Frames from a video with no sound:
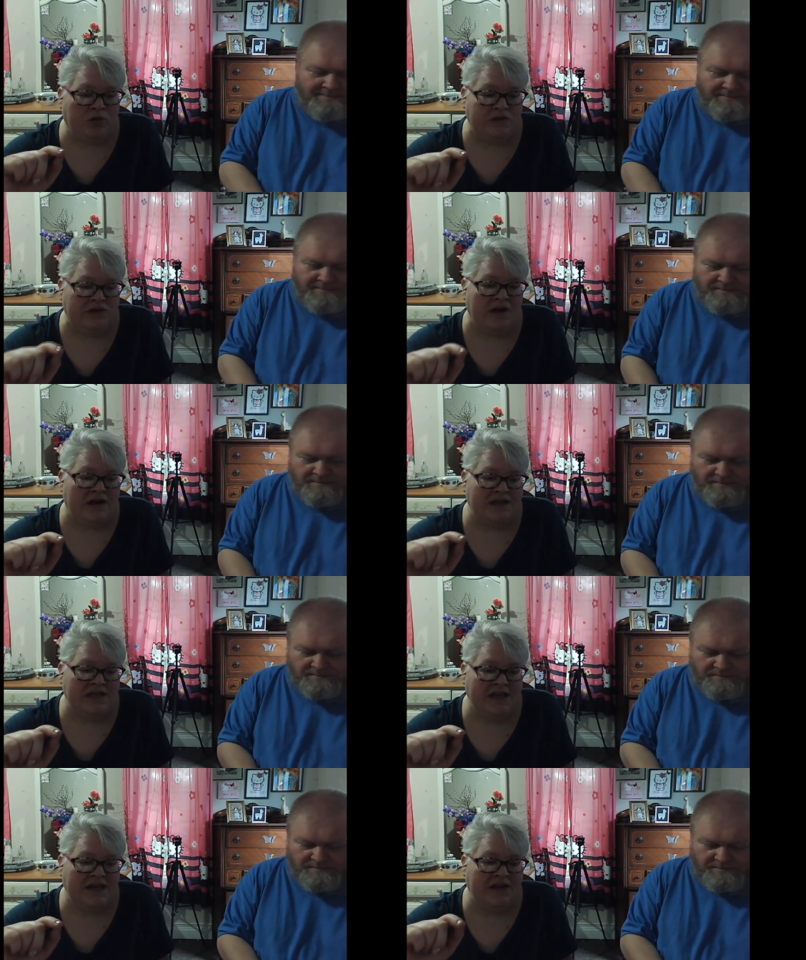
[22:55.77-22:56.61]
Speaker 1: was not
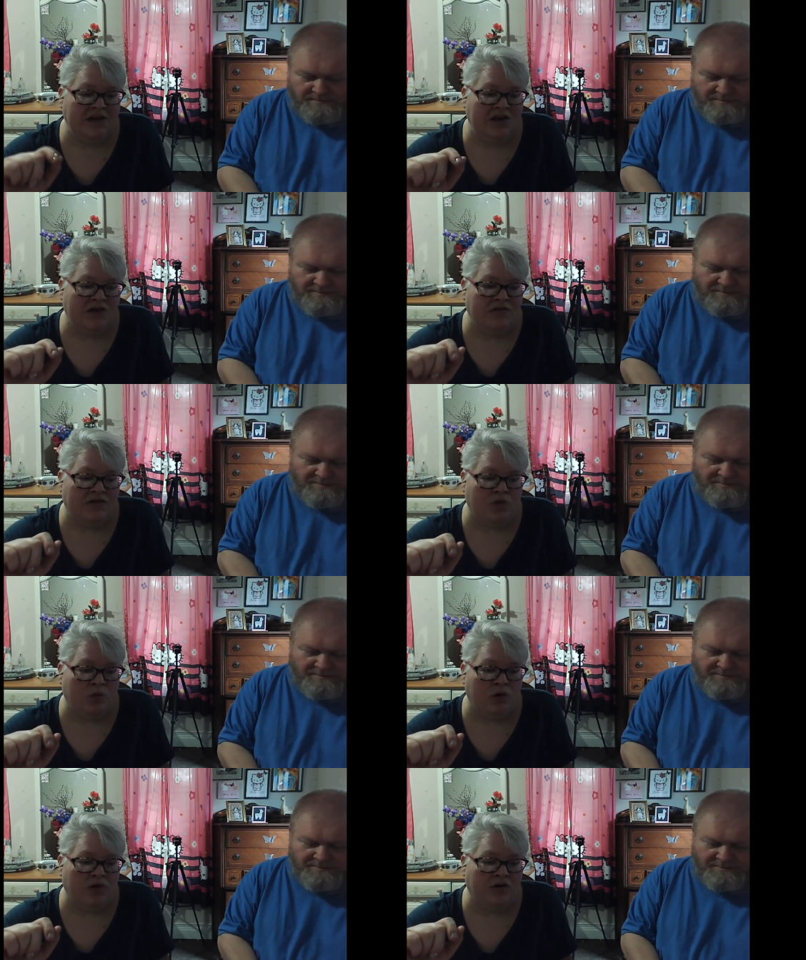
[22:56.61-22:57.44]
taking care of their
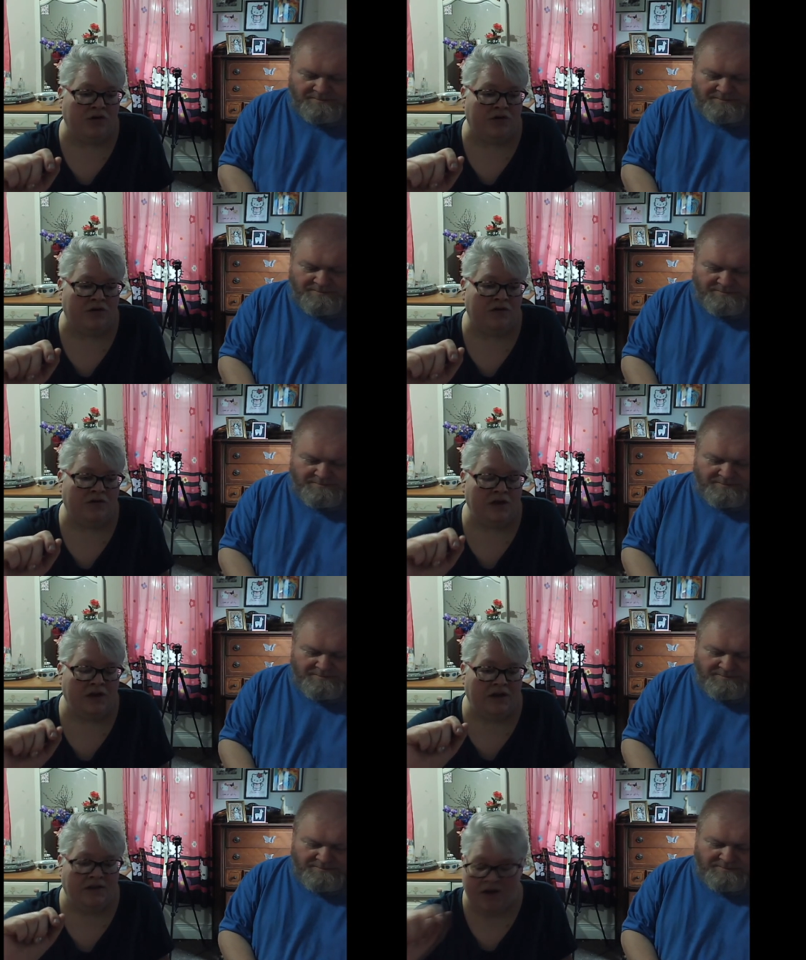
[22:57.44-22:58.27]
workers.
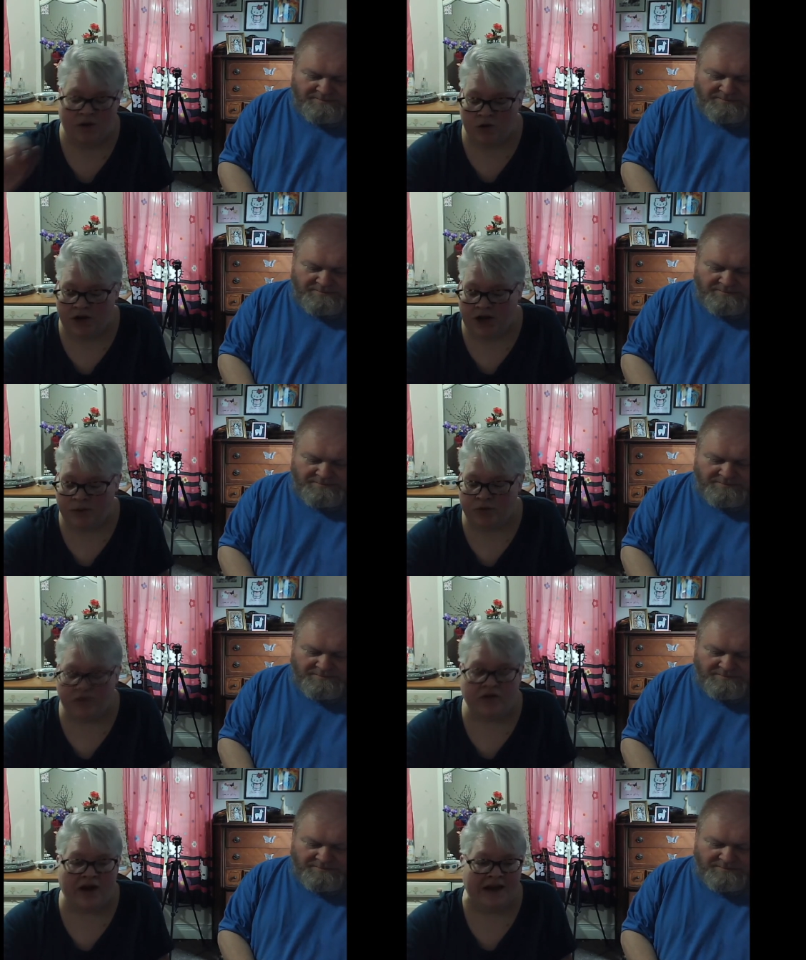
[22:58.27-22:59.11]
They were not
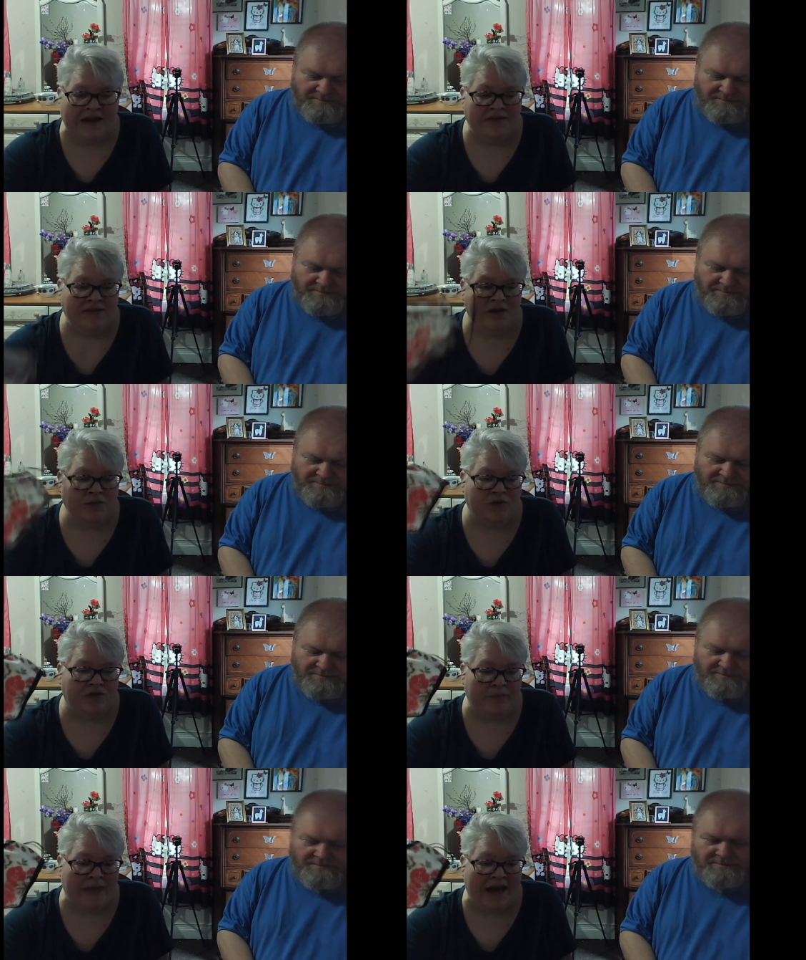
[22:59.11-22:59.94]
providing them
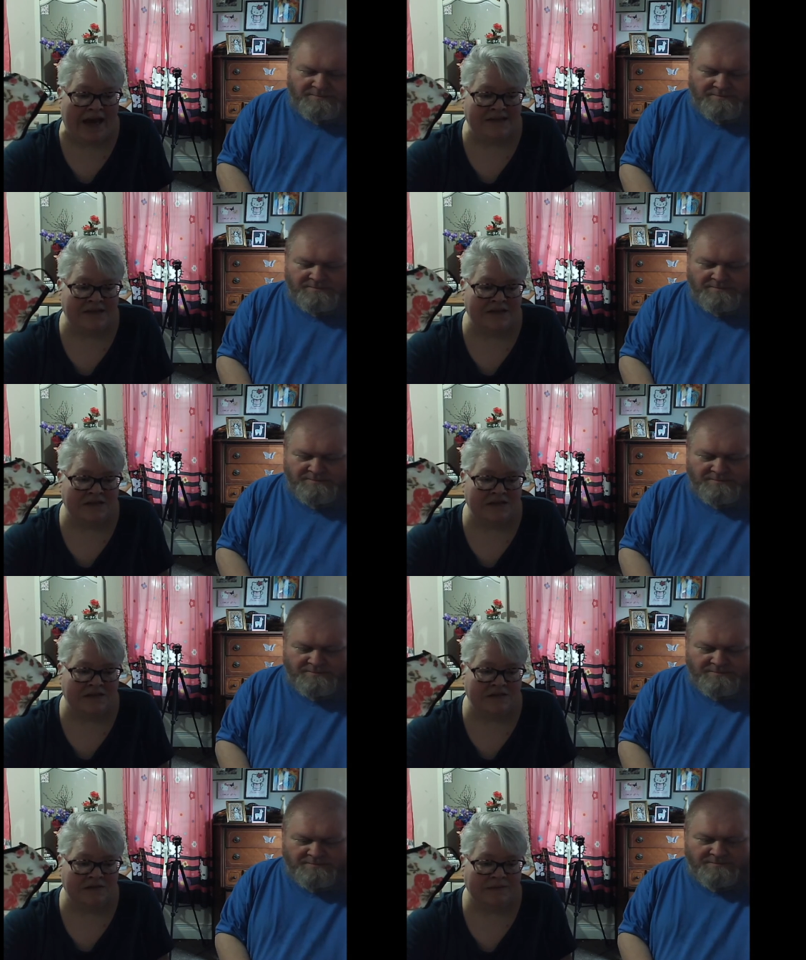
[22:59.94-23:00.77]
with
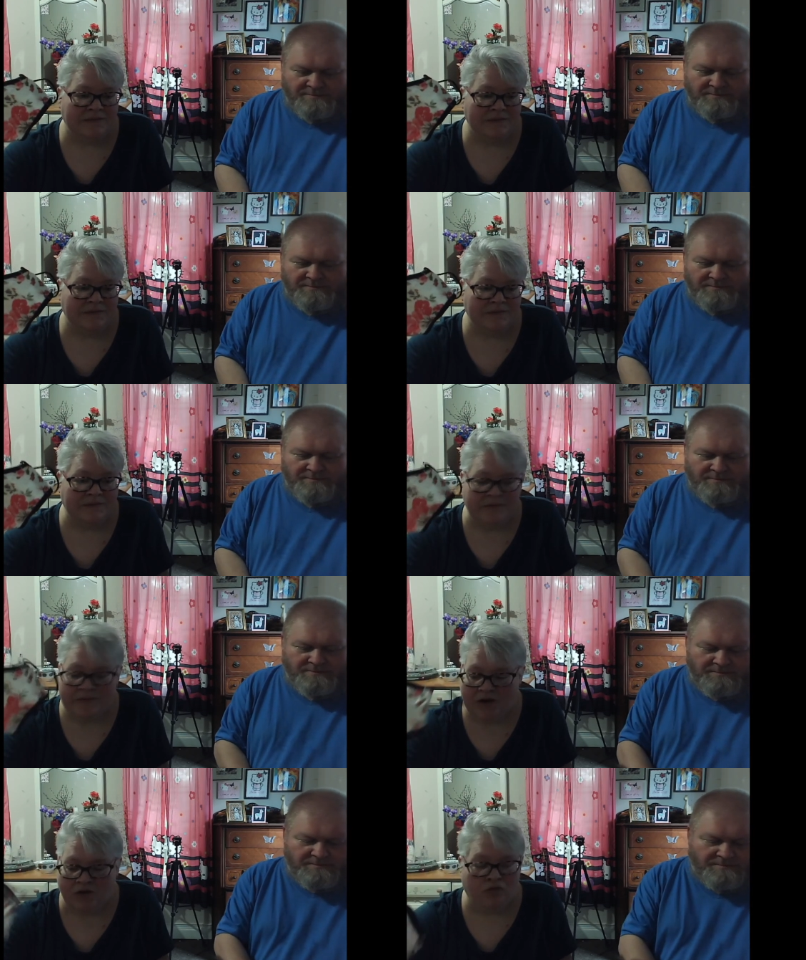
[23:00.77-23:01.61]
masks
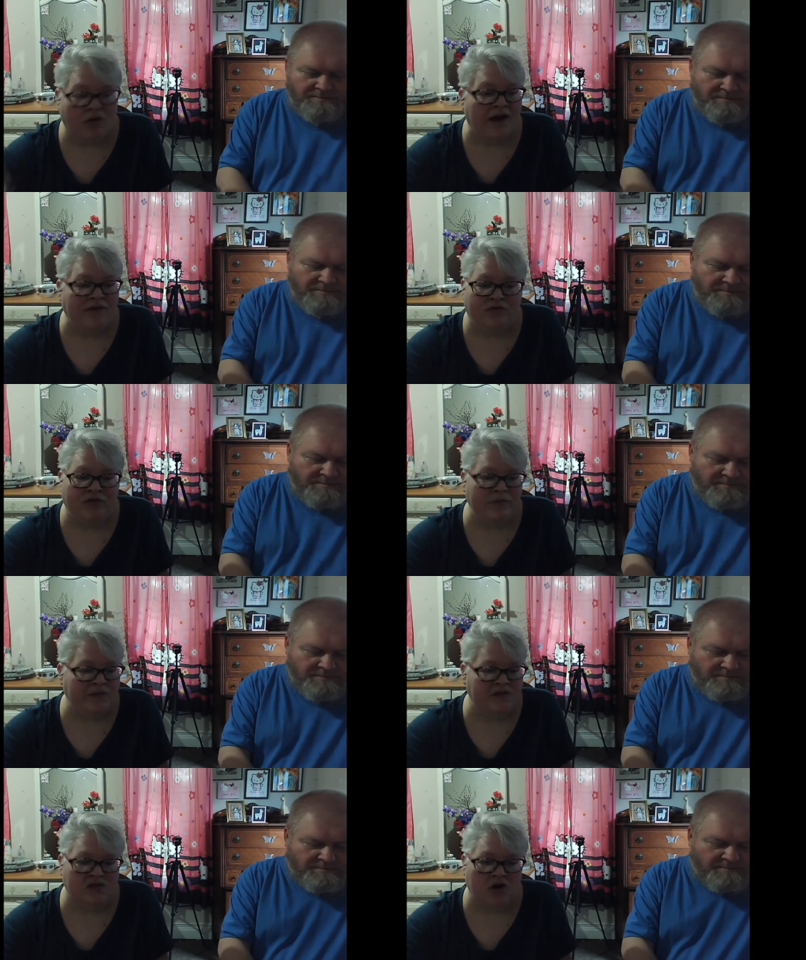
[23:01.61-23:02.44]
right from
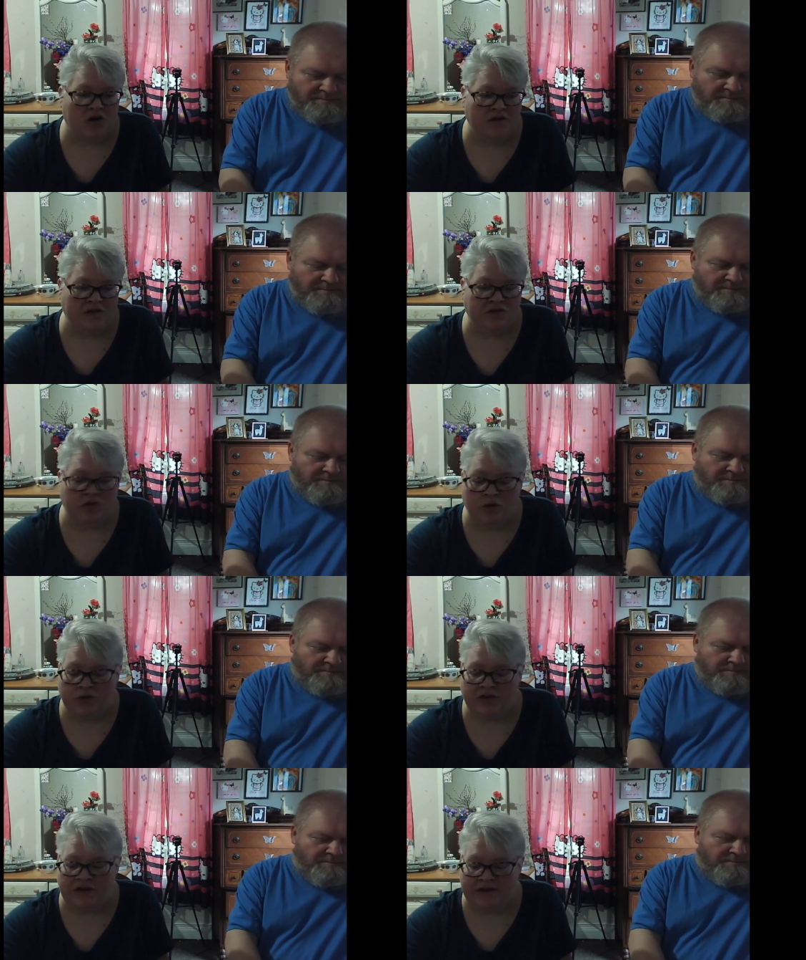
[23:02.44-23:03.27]
the start of this
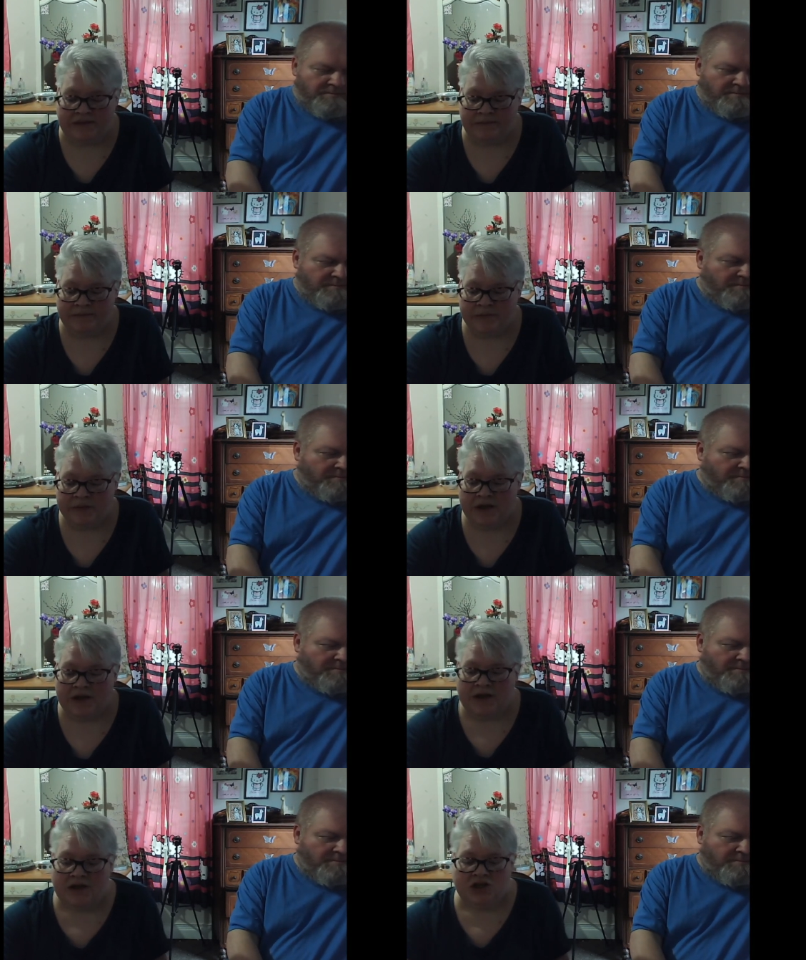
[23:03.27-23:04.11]
whole thing.
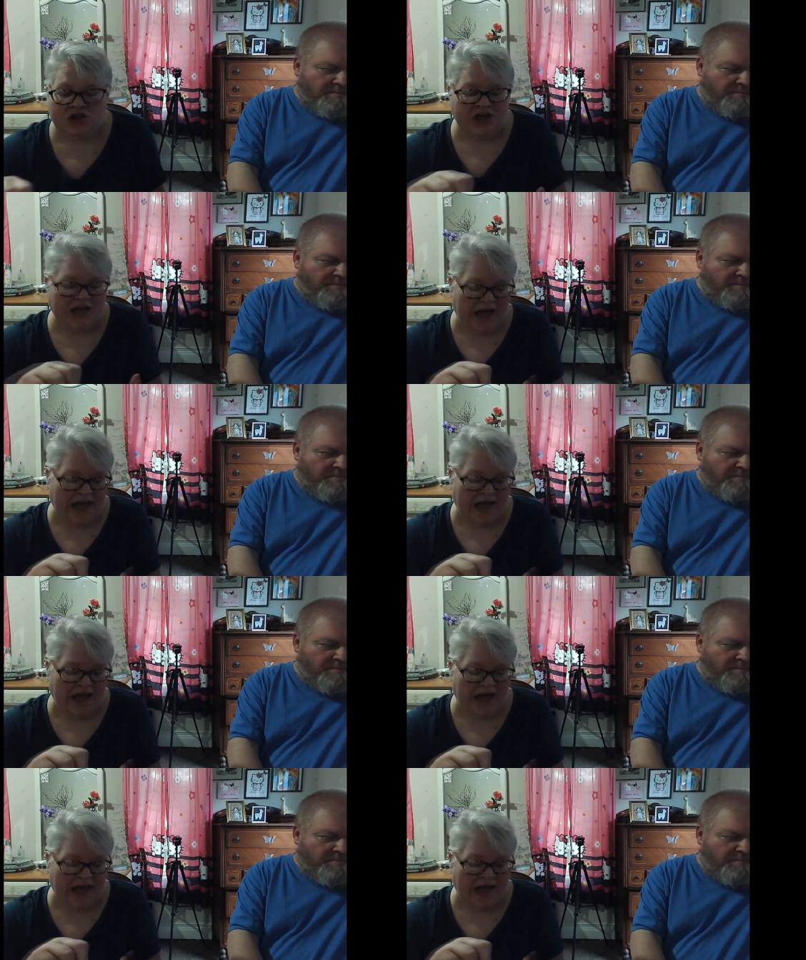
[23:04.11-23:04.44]
She